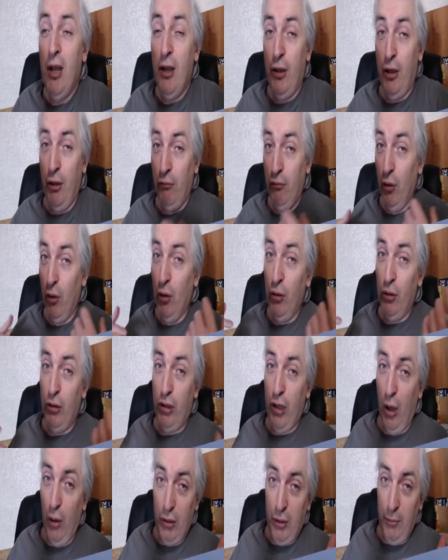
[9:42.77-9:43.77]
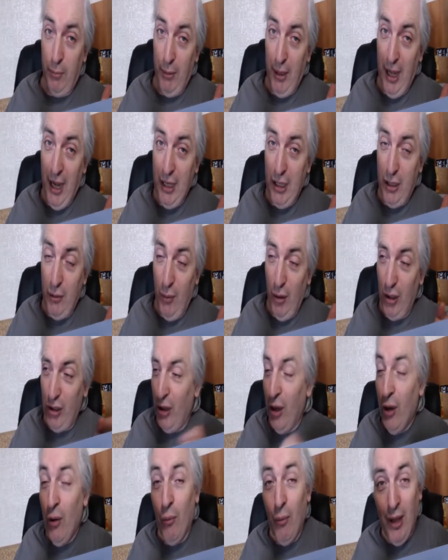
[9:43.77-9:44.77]
The rules don't apply to us.
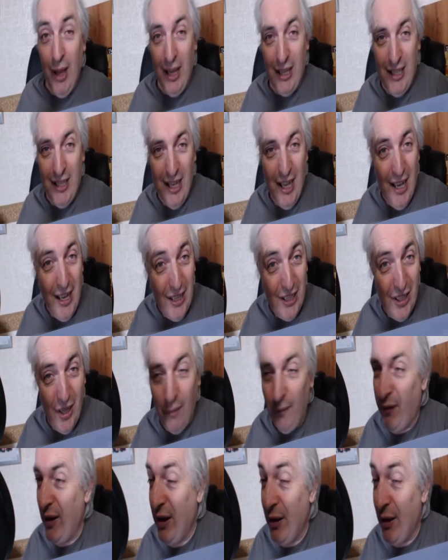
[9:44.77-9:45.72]
Well, I'll tell you something,